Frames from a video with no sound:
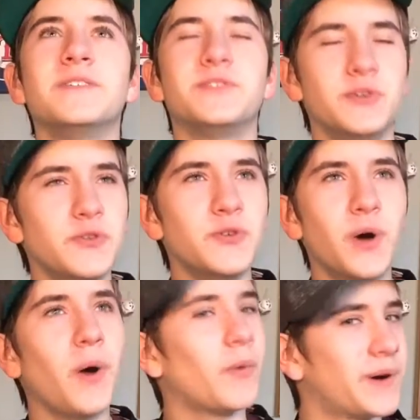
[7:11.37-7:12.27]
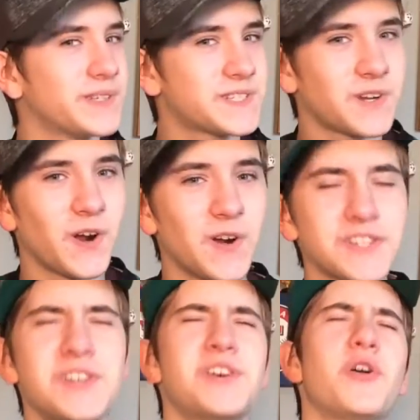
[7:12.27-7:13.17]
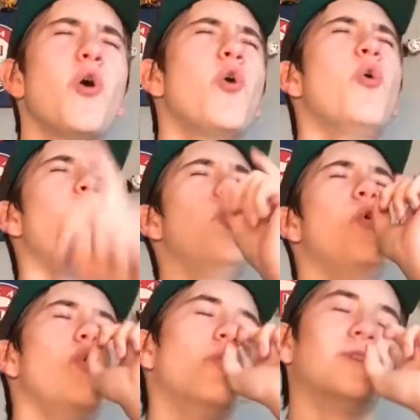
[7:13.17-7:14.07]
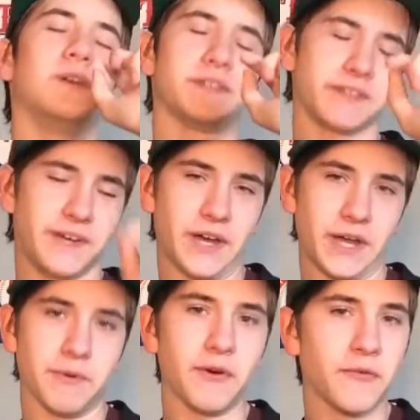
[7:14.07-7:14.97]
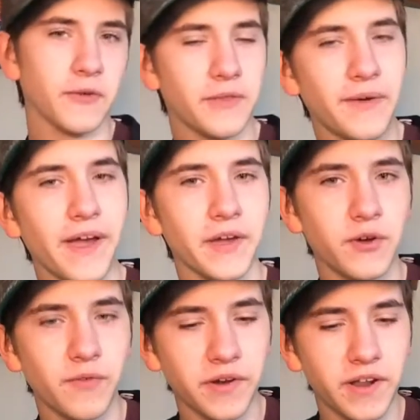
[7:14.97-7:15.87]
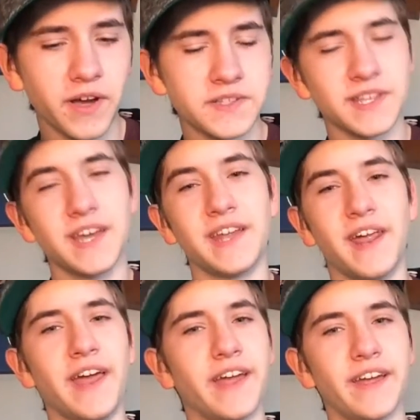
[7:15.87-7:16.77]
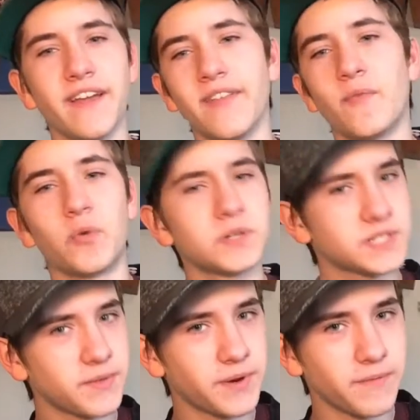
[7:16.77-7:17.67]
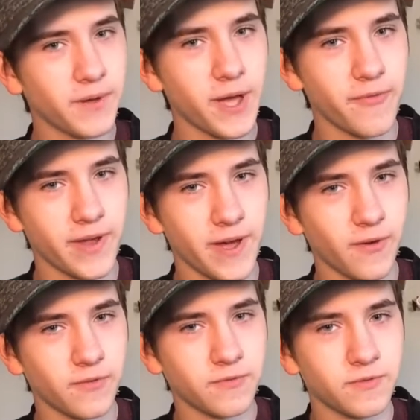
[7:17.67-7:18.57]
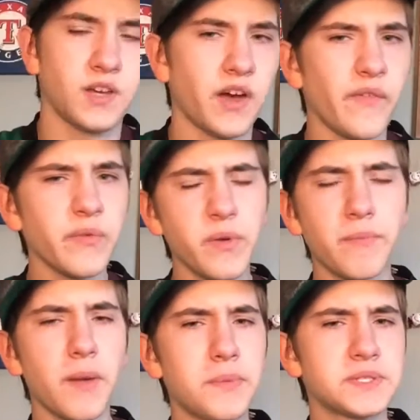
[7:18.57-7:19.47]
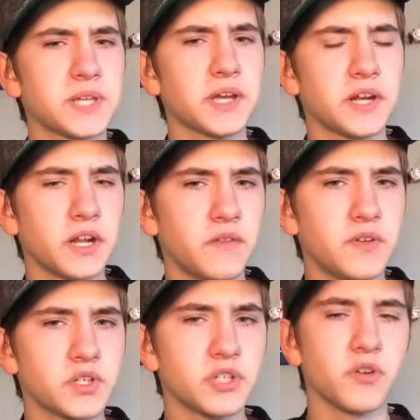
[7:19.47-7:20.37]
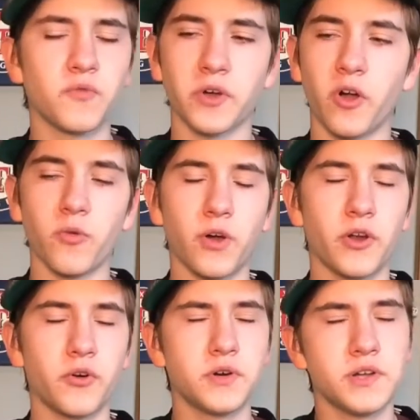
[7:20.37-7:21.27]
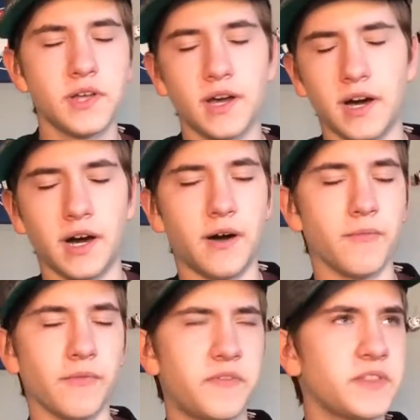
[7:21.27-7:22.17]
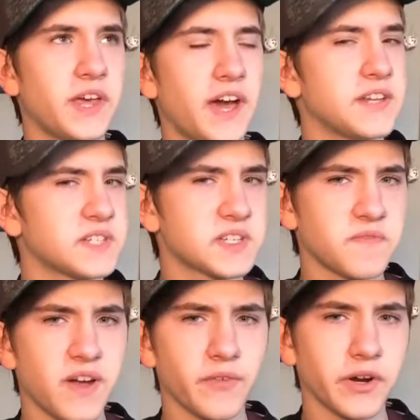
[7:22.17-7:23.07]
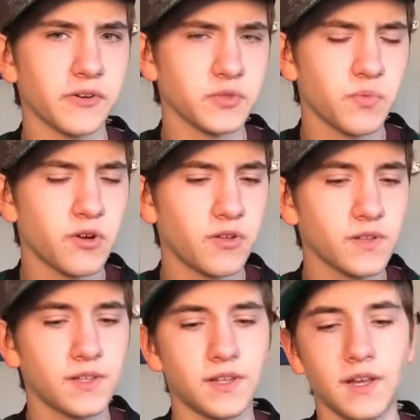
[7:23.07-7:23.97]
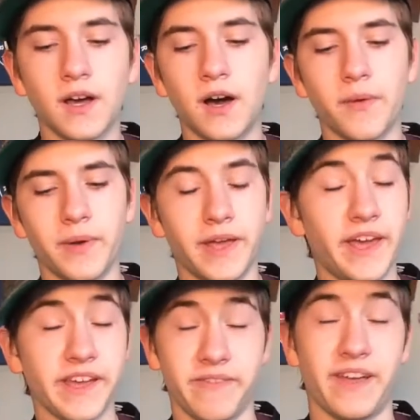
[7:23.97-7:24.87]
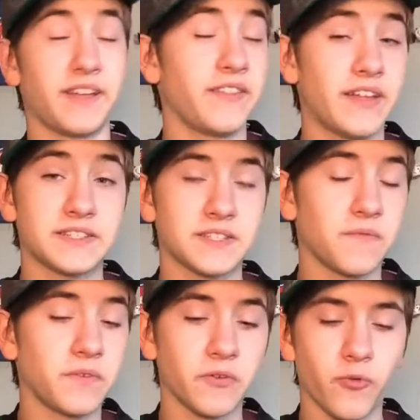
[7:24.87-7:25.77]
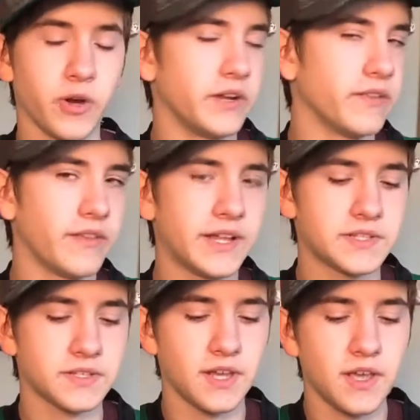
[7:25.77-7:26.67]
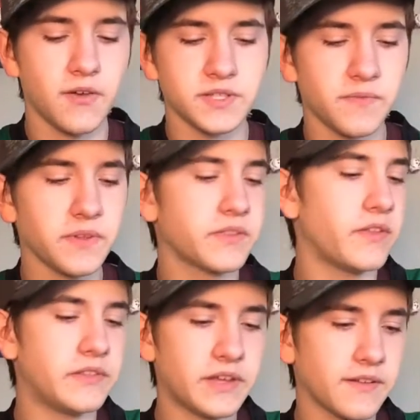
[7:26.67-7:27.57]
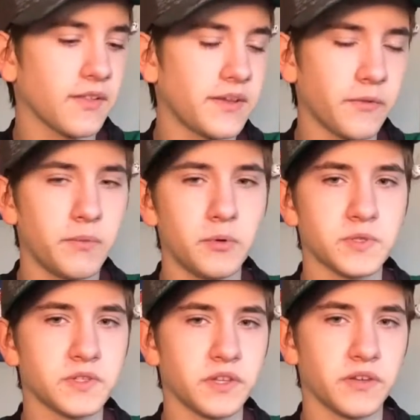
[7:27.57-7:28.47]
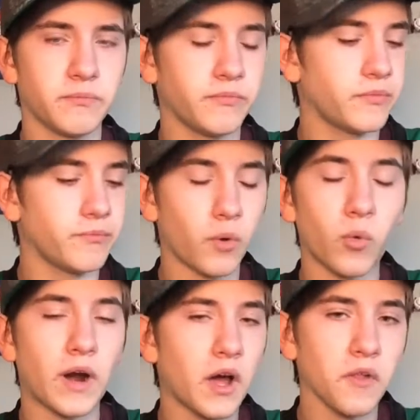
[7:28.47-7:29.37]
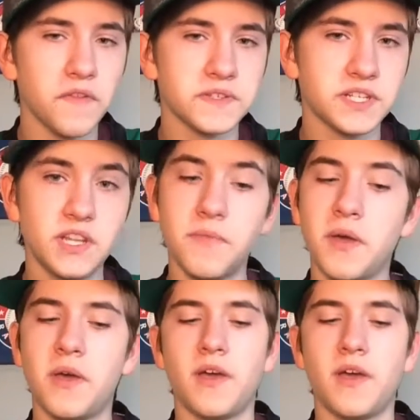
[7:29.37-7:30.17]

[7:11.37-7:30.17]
2 1 stars in overtime over the Vancouver Canucks. And hey, we're 7 and 5 now. I think we might be second in the division over Colorado. Um, I think they had a 6 and 5 record as well. Um, and hey, that that's something great. That's something that'll definitely boost the morale of this team.